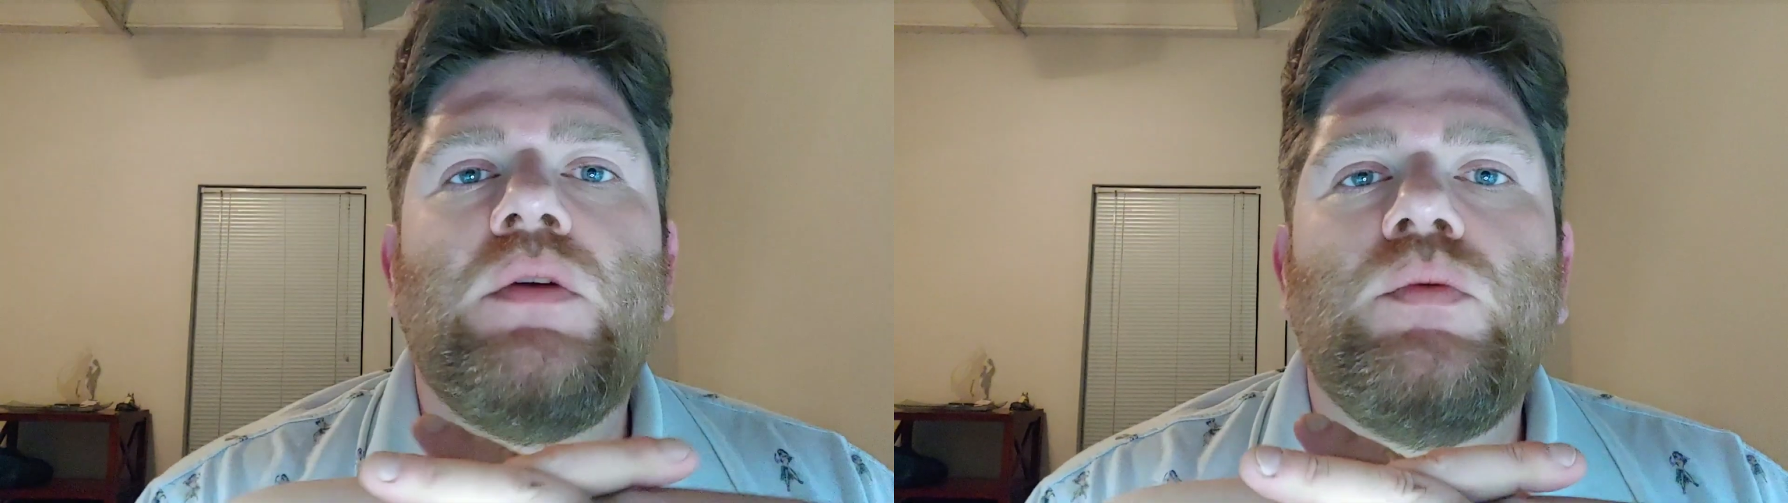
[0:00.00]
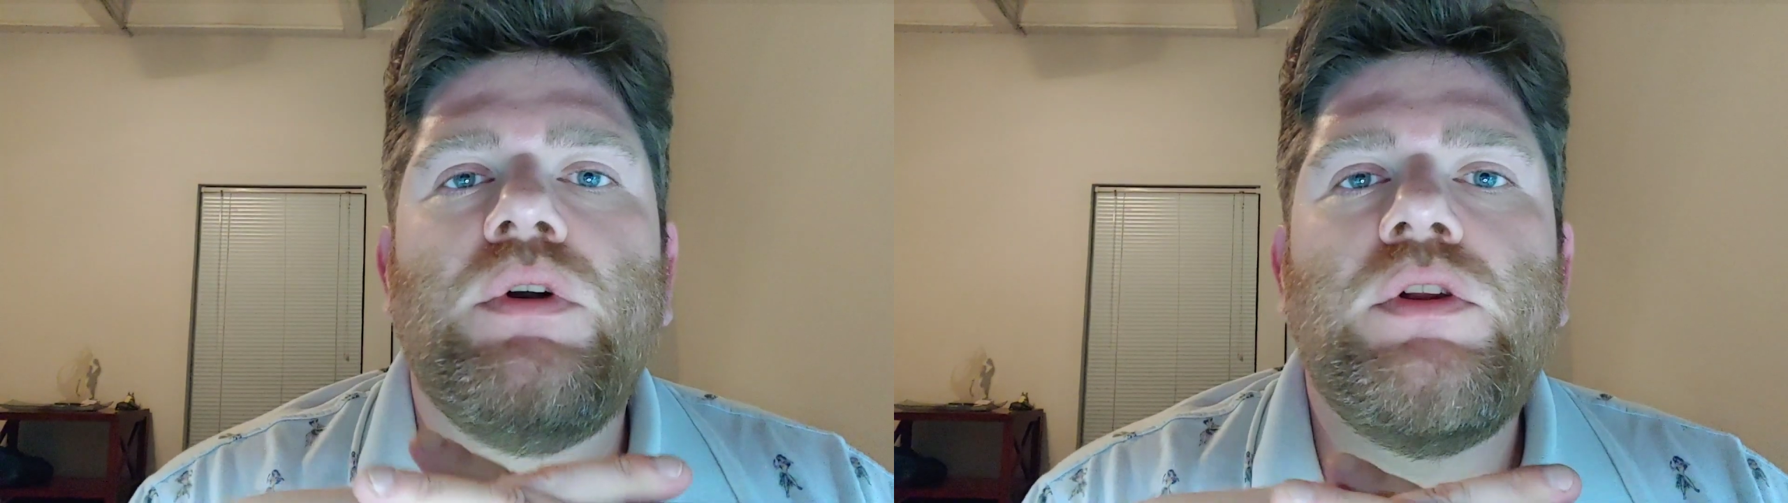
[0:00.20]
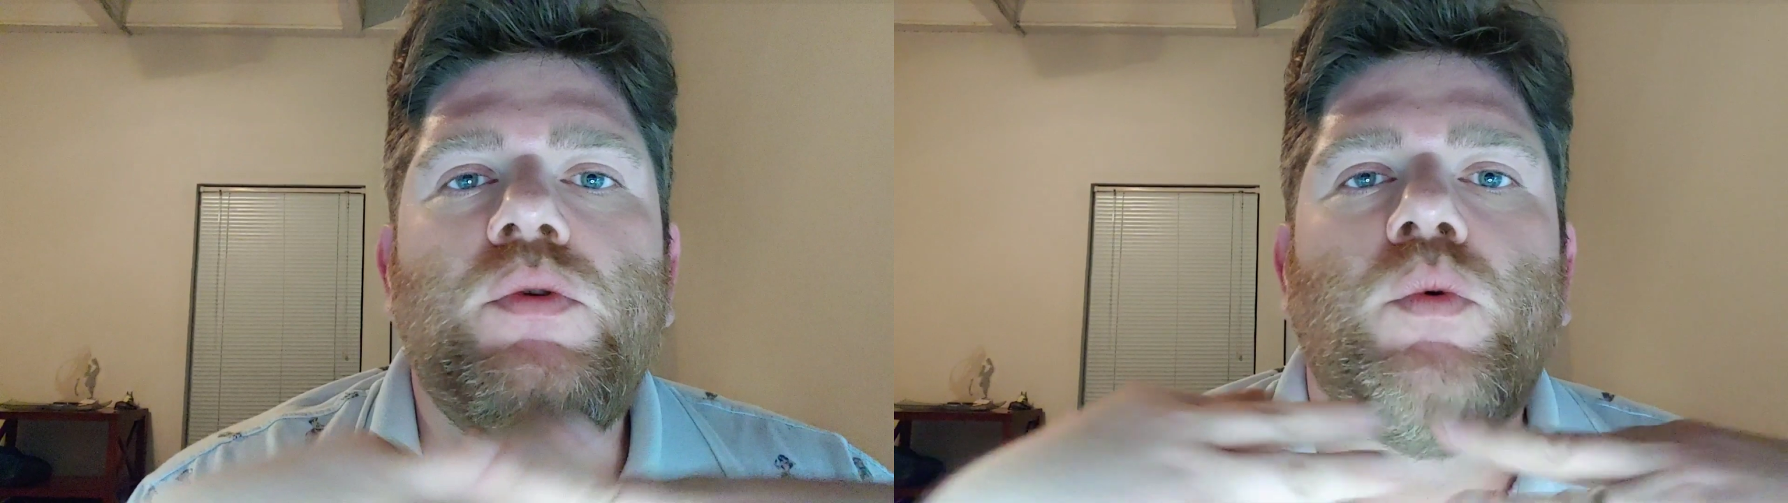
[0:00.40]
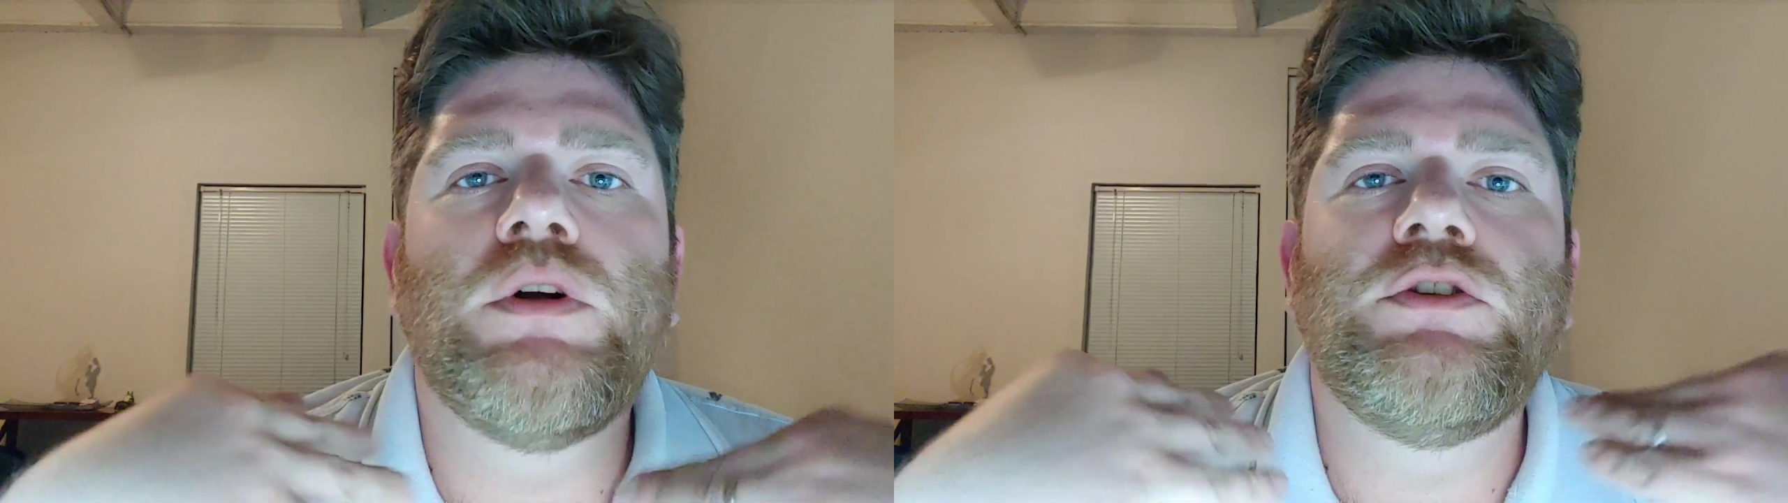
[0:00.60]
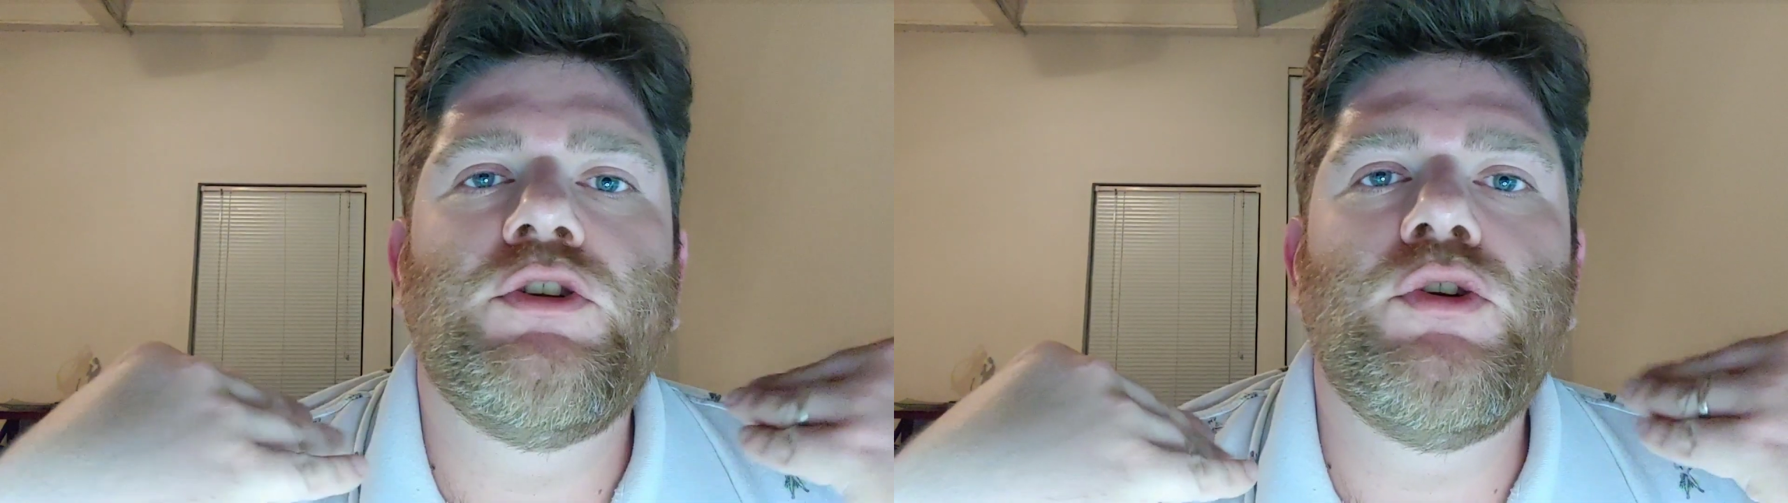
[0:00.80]
I really
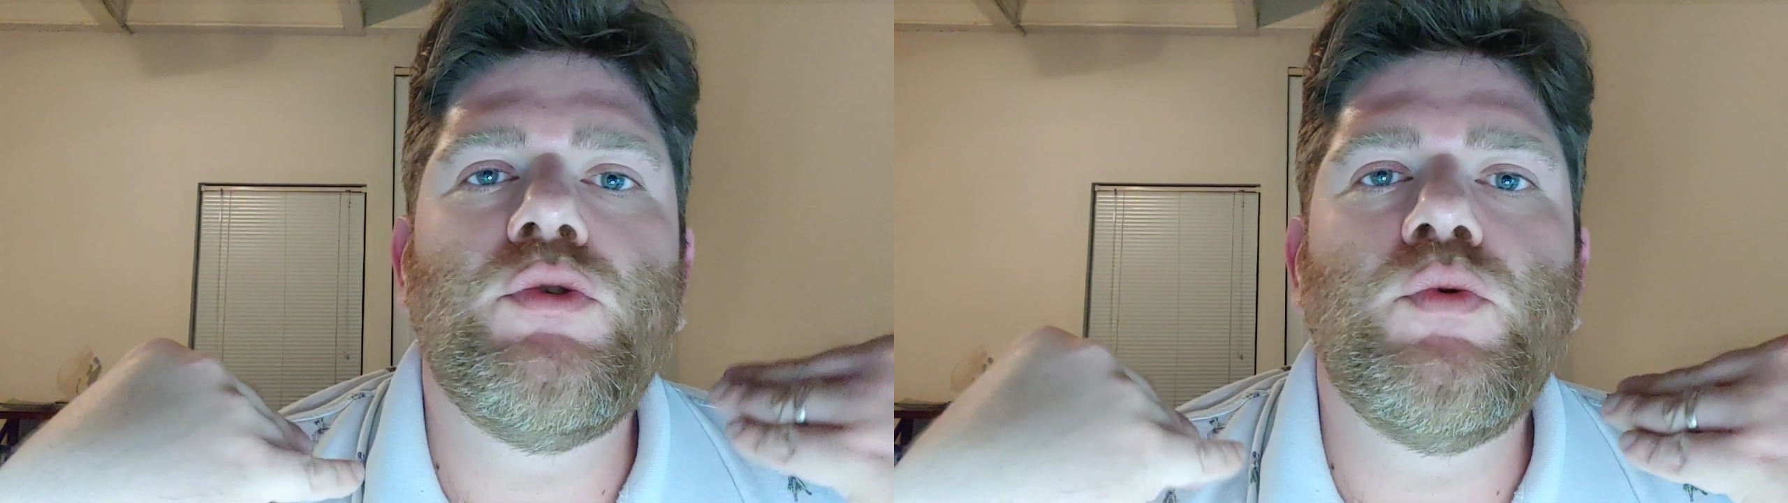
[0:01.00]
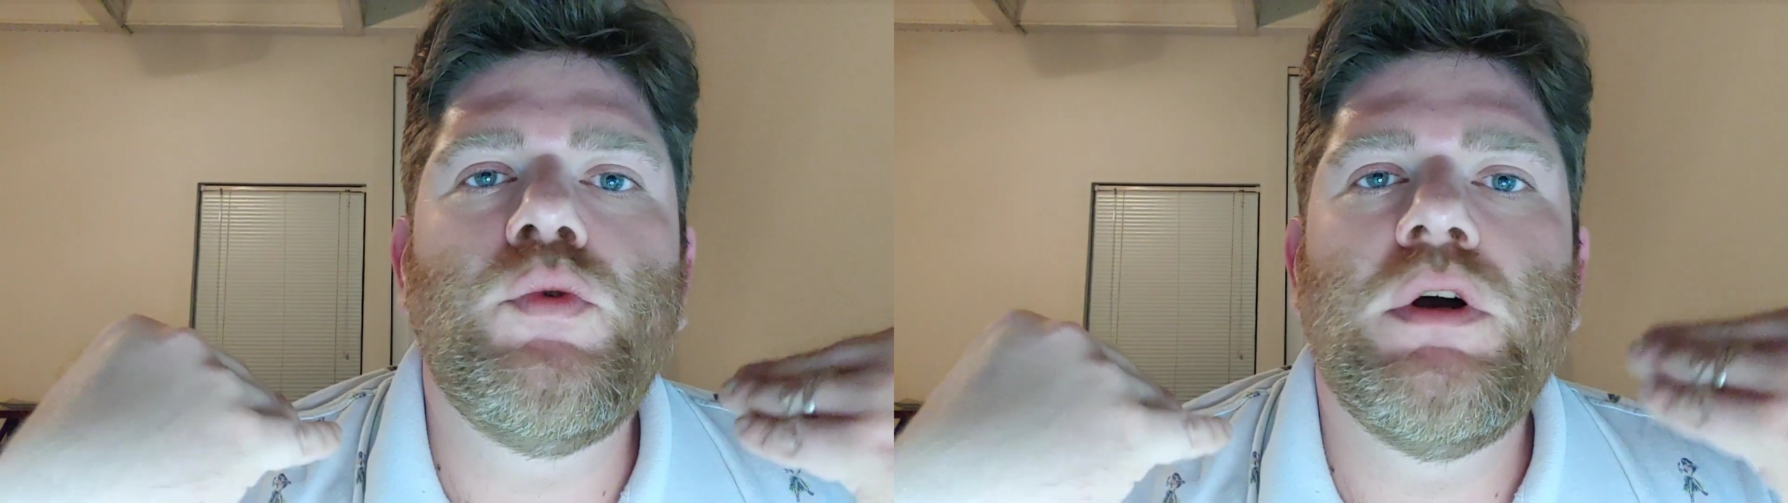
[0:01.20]
want to